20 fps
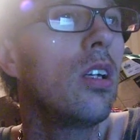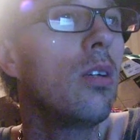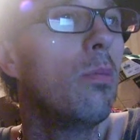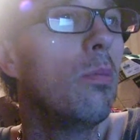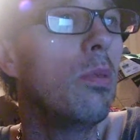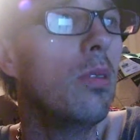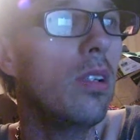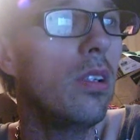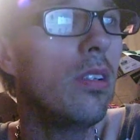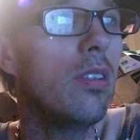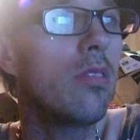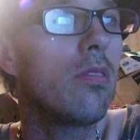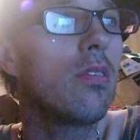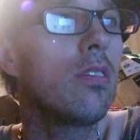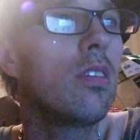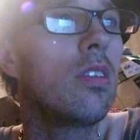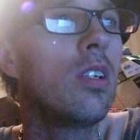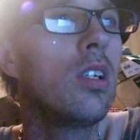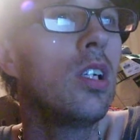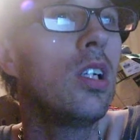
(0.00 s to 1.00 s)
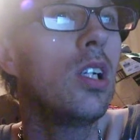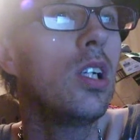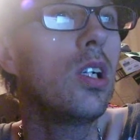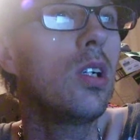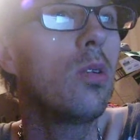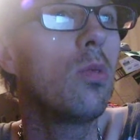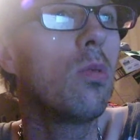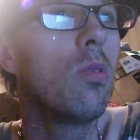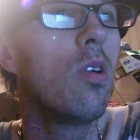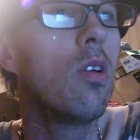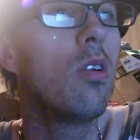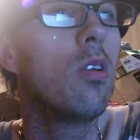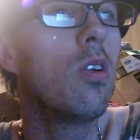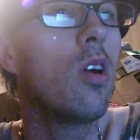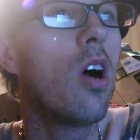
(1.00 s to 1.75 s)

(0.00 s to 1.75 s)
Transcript: Blizzard Royal